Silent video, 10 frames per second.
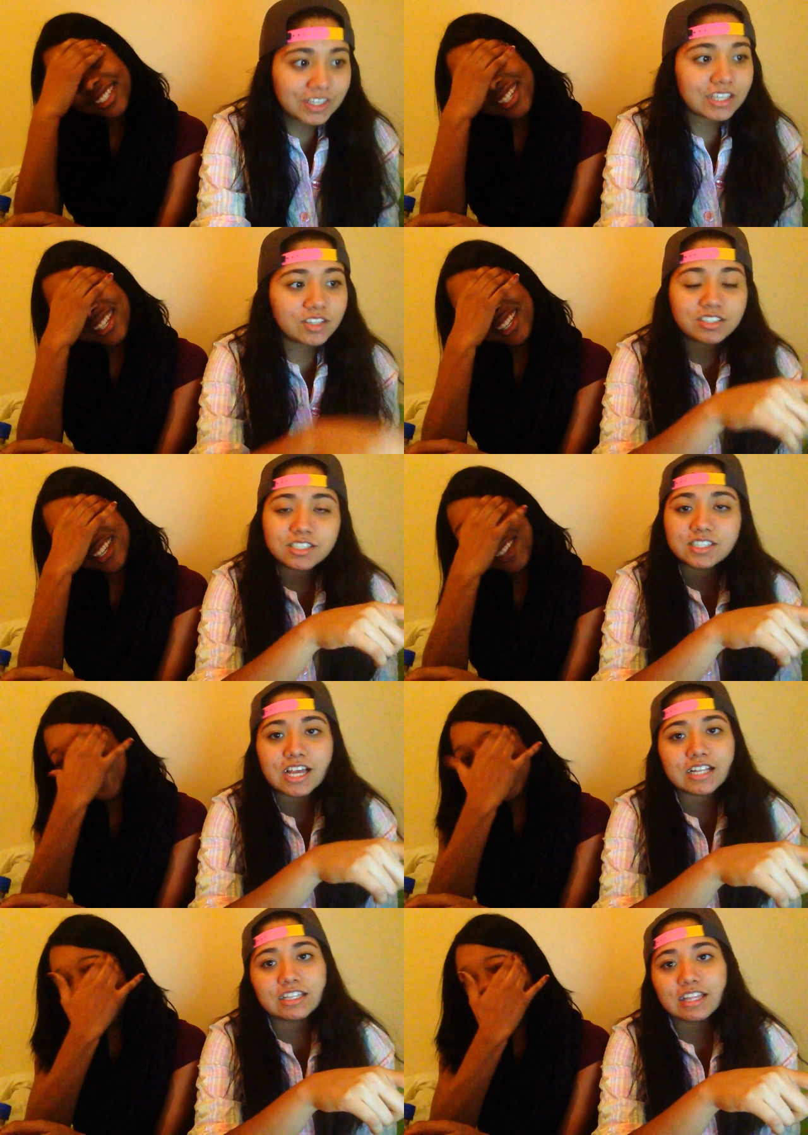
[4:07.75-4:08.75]
Speaker 1: He looked
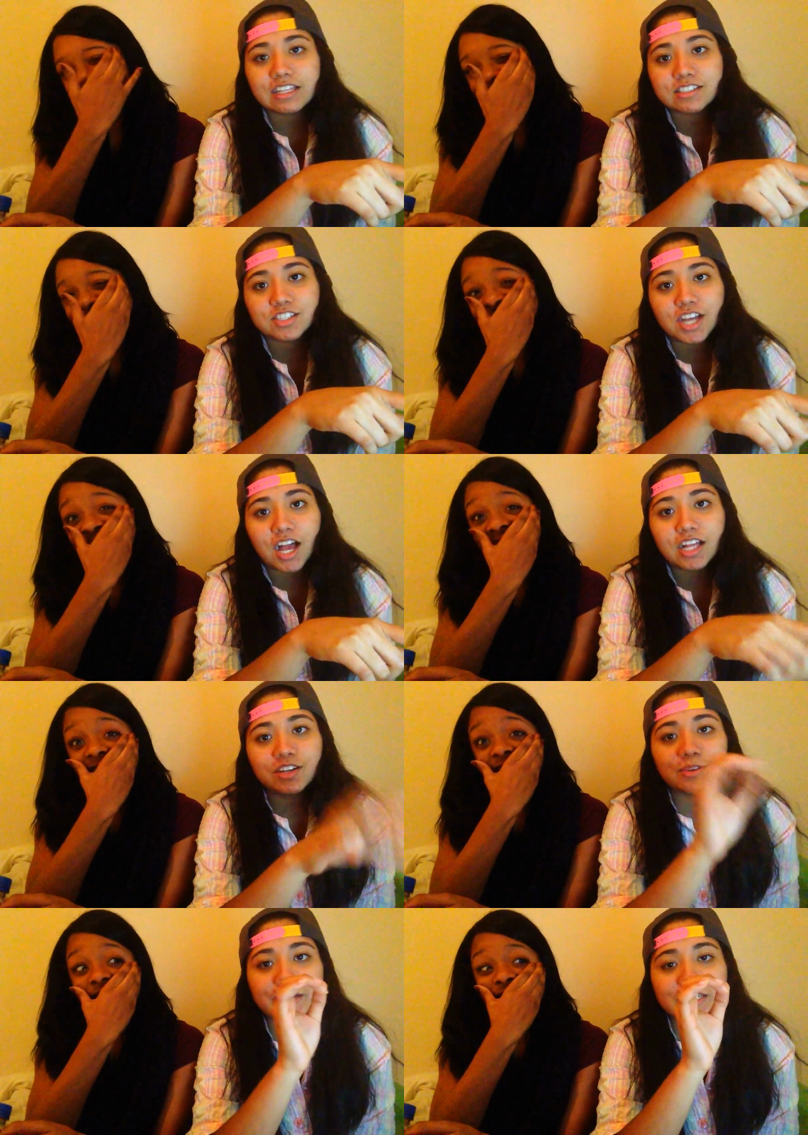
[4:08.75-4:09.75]
exactly like this child.
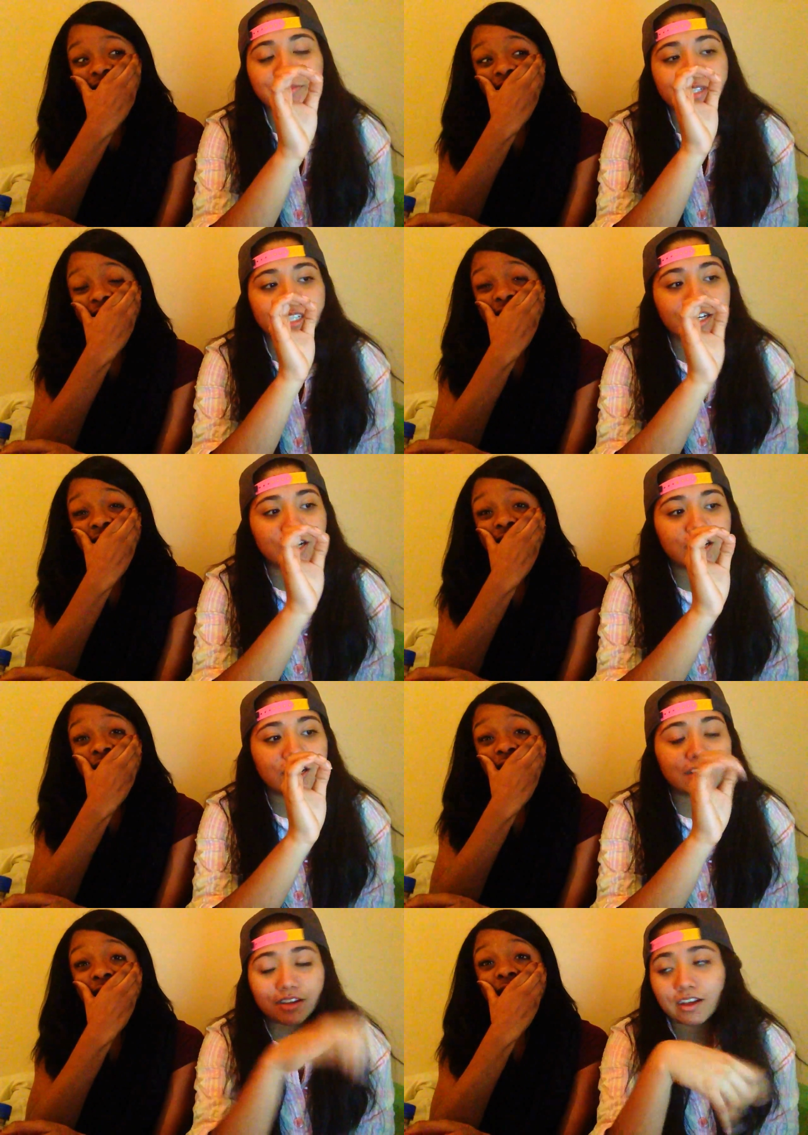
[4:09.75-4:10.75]
He reminded me
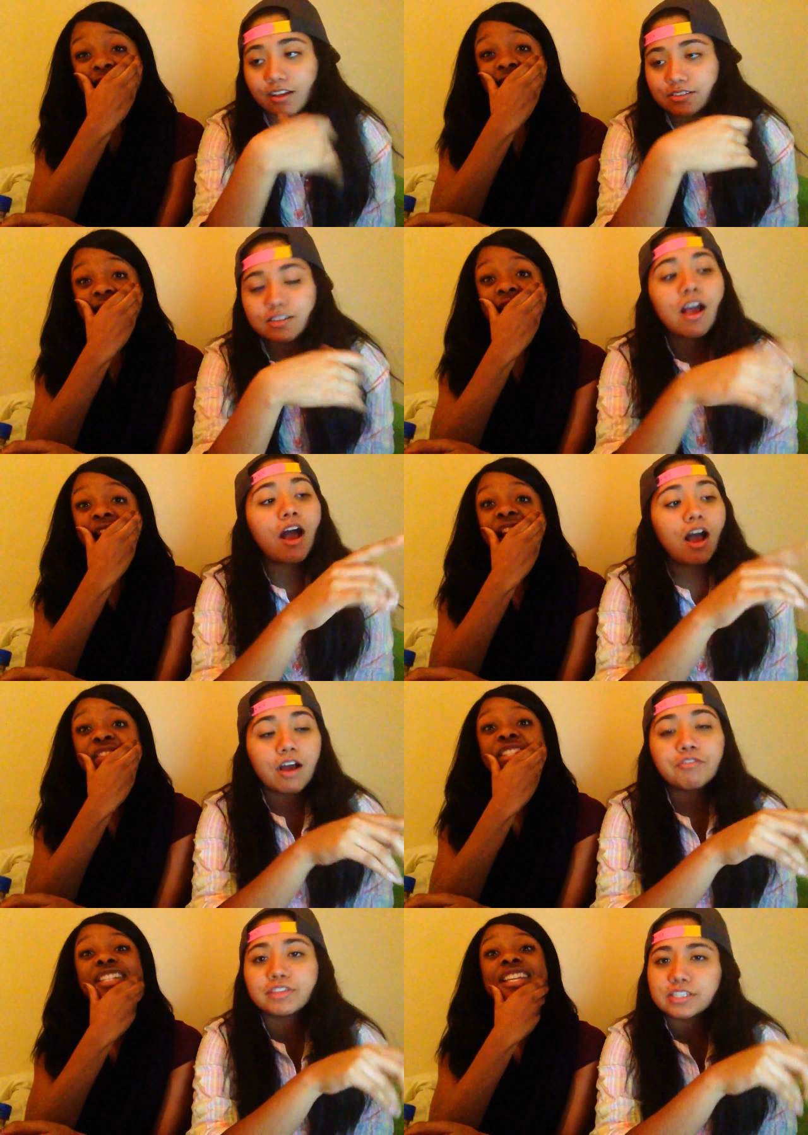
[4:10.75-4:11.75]
of,
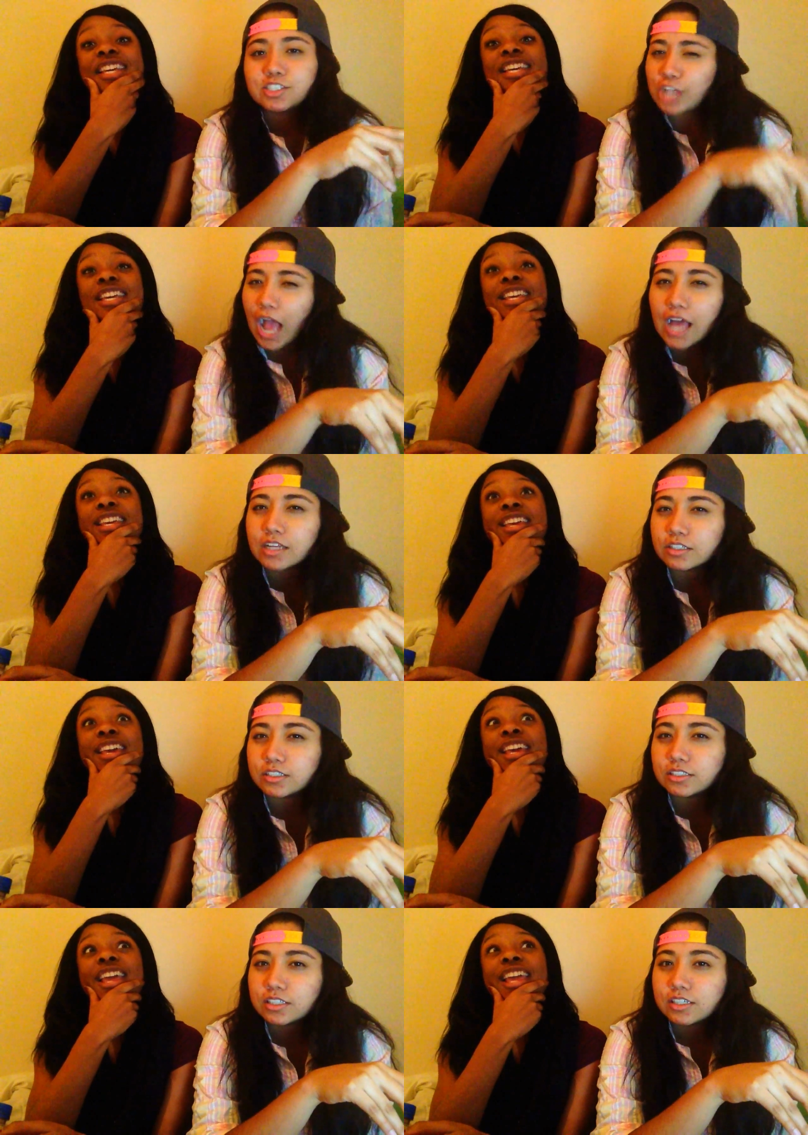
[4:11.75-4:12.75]
even, of this
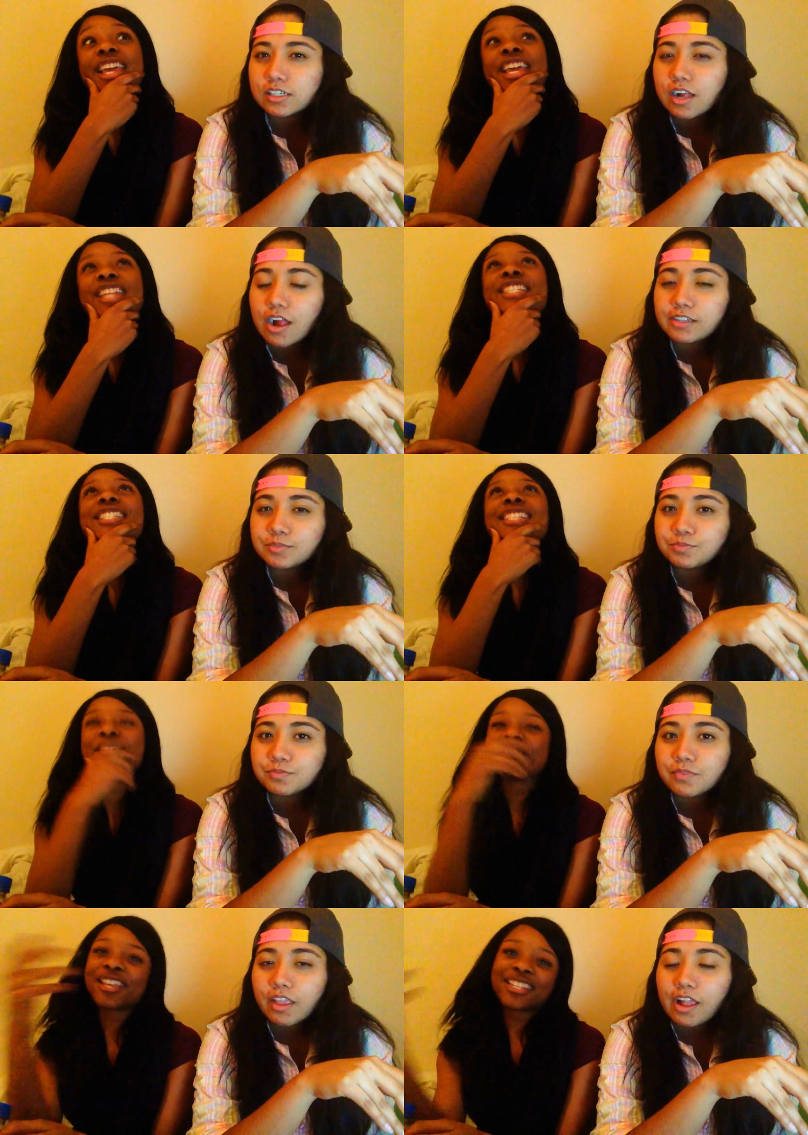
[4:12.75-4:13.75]
child.
Speaker 2: It just
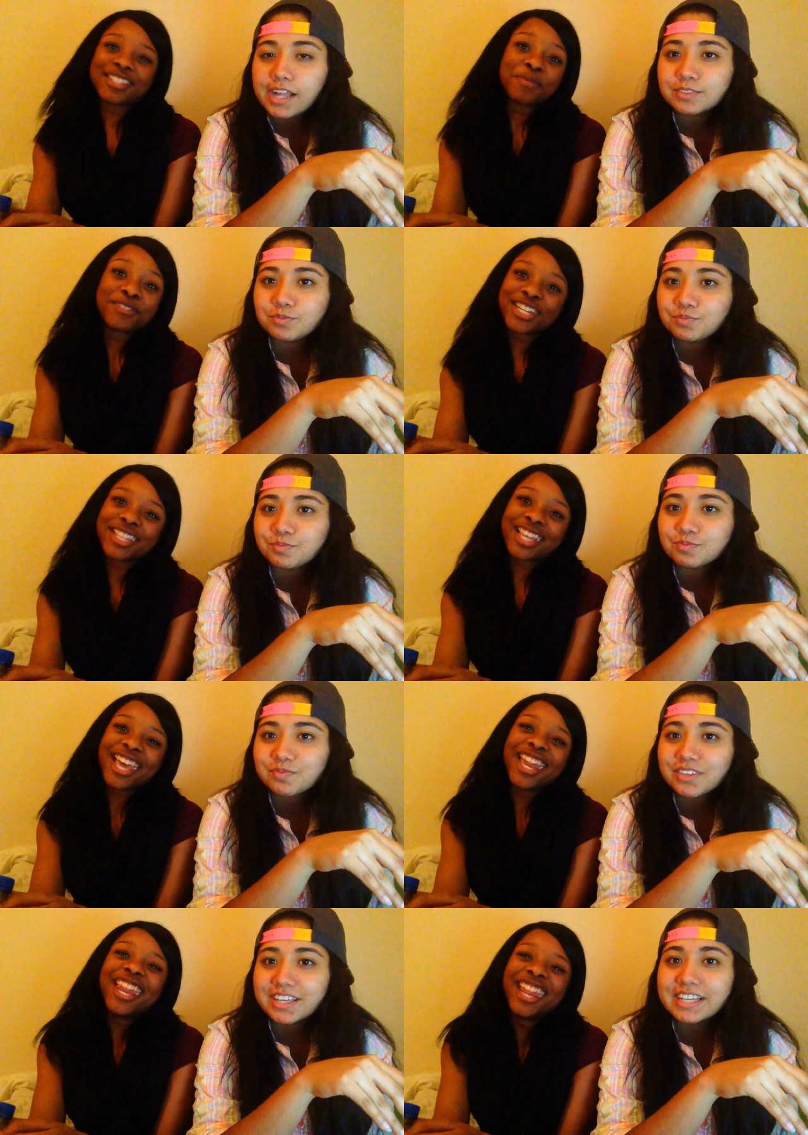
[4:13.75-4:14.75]
seems like some shit
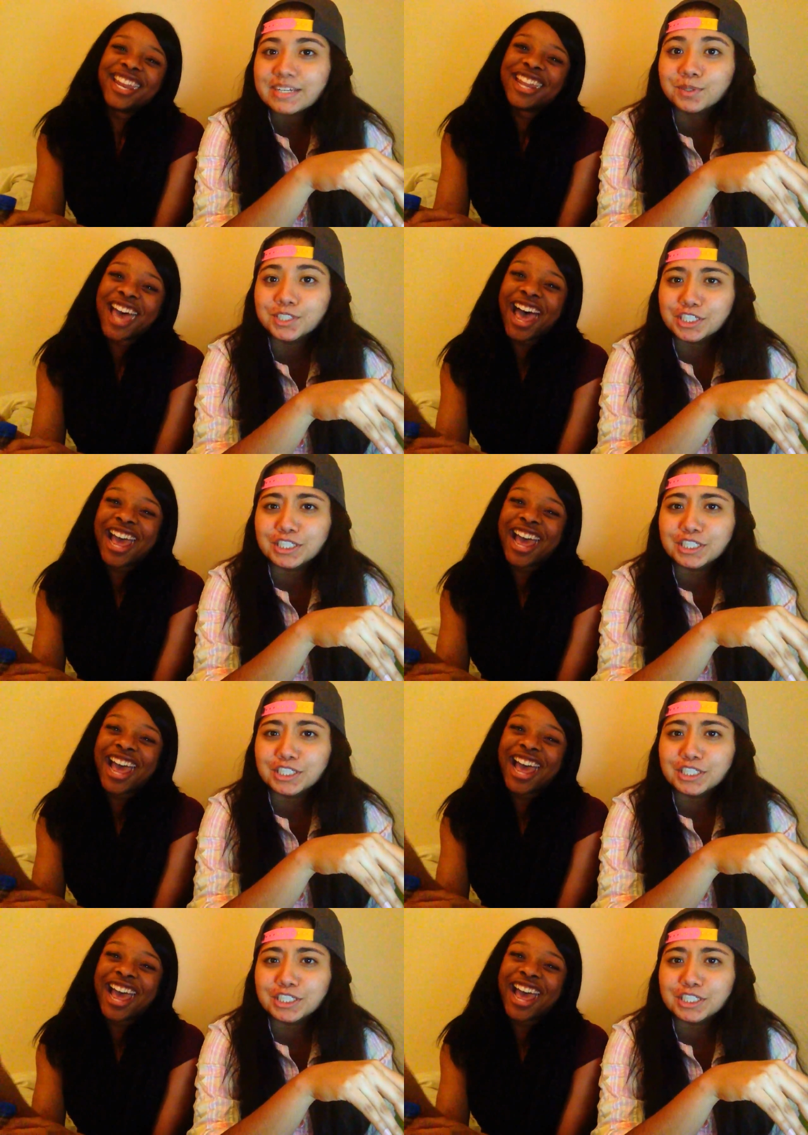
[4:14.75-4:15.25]
that he would